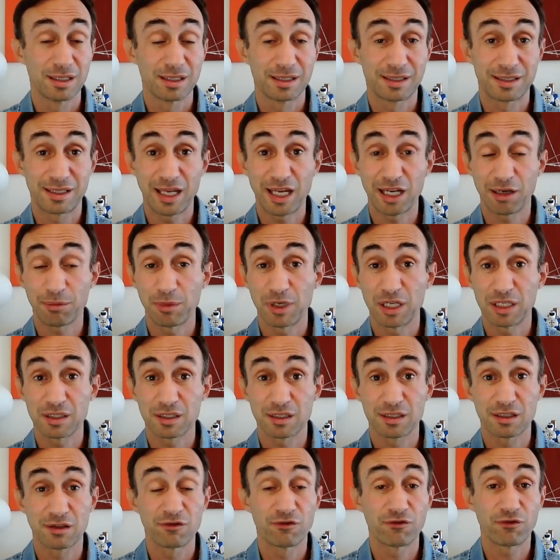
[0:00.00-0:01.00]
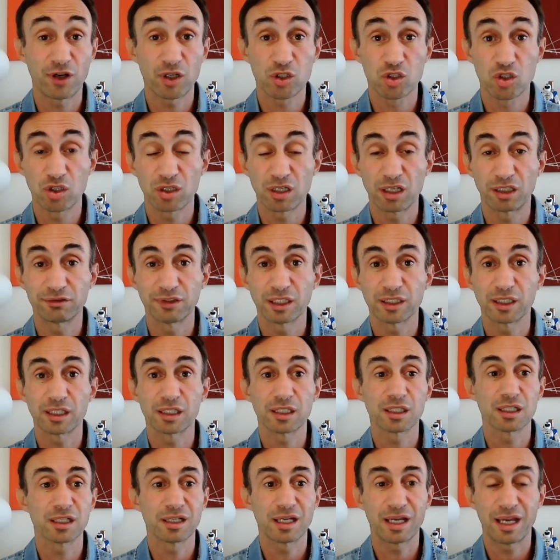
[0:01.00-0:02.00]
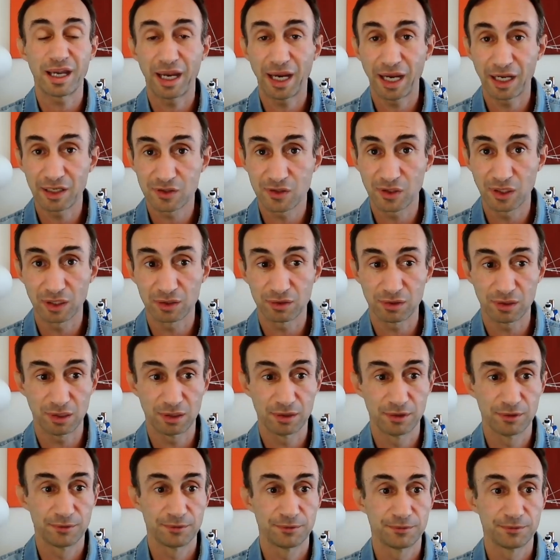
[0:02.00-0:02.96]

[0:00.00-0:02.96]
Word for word: segments, functional area, et cetera.